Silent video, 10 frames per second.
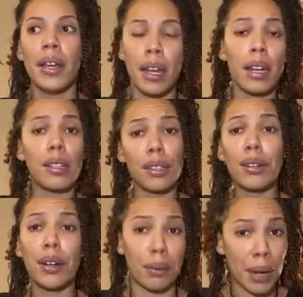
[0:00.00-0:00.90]
and also
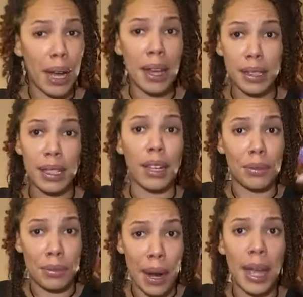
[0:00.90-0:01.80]
correct
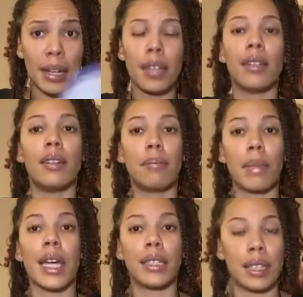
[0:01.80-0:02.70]
and right in the
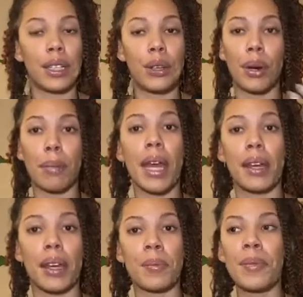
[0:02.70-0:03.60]
demands that you are
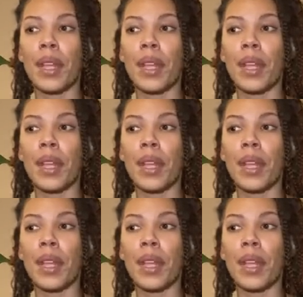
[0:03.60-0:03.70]
making.